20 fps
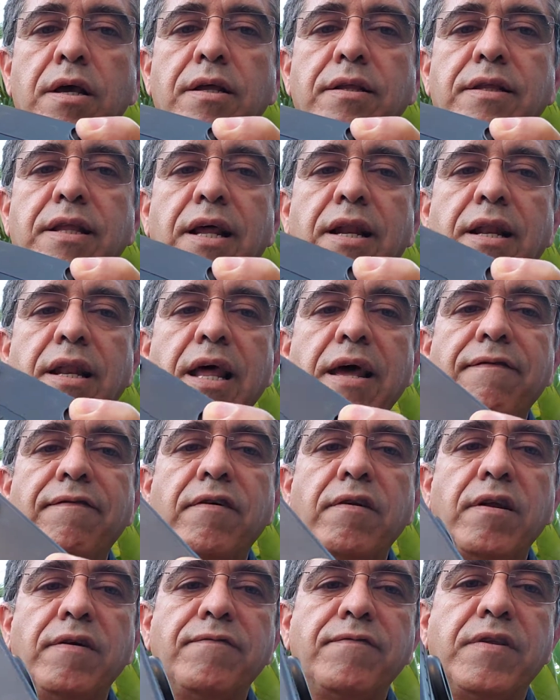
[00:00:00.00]
The
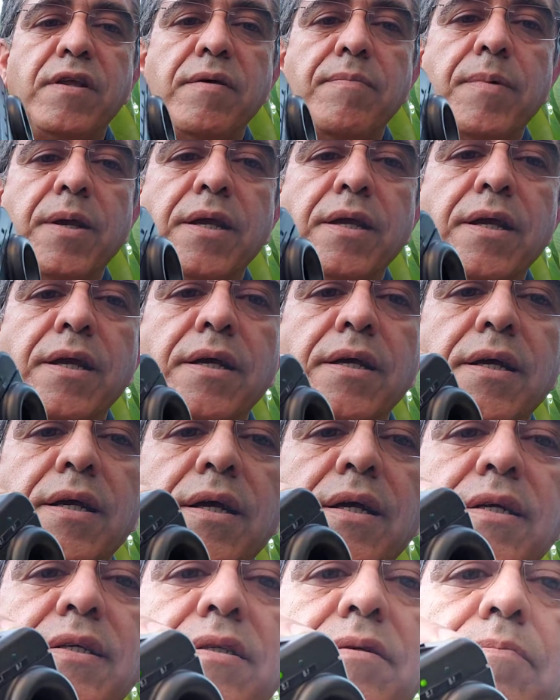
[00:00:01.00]
level of dimming
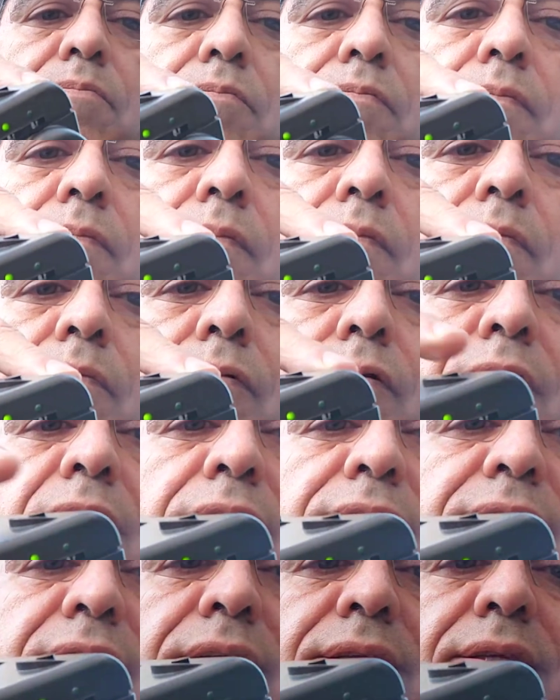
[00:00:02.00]
is
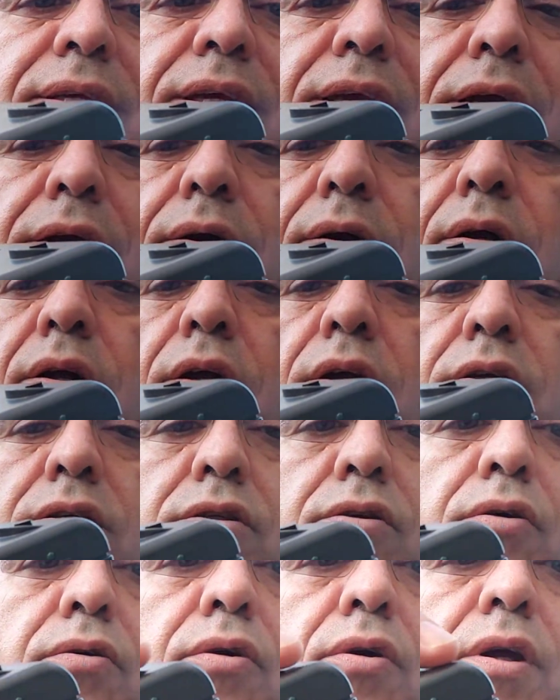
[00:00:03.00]
present here.
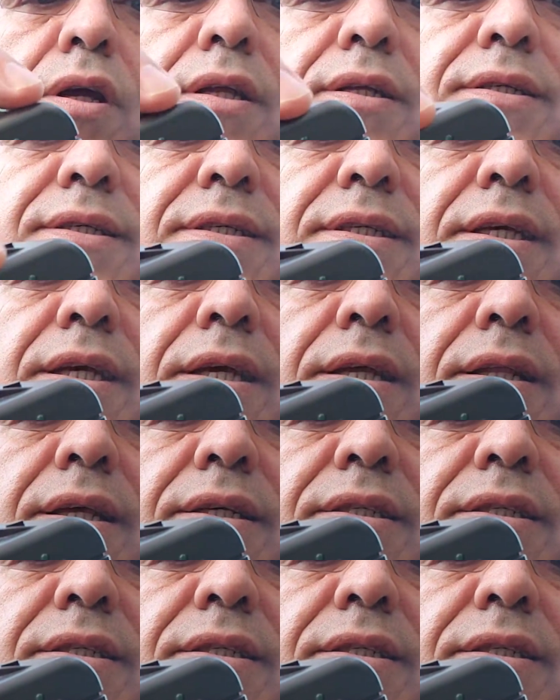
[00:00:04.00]
So you can see the